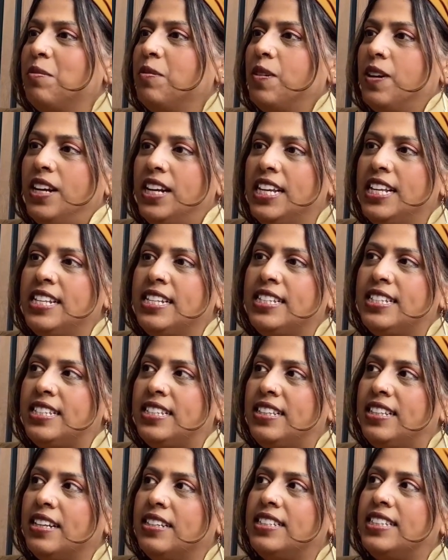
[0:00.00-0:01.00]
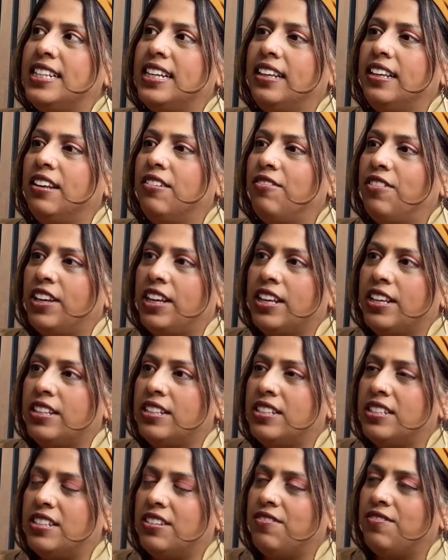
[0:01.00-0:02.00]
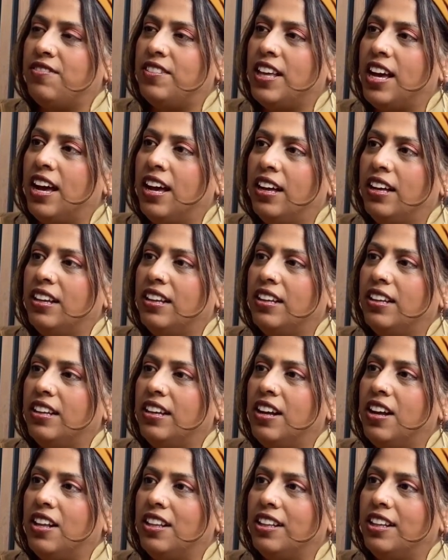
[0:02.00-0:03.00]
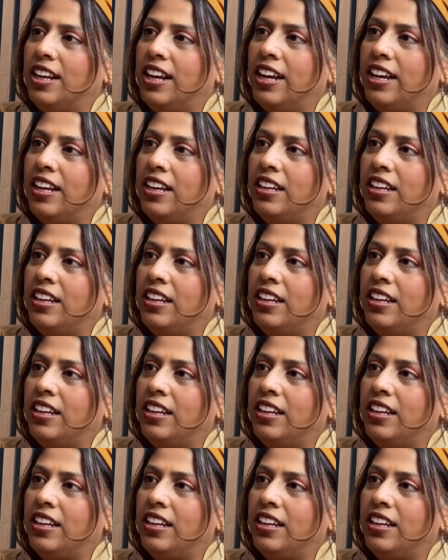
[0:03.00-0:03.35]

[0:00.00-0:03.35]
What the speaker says: what is the significance of that holiday?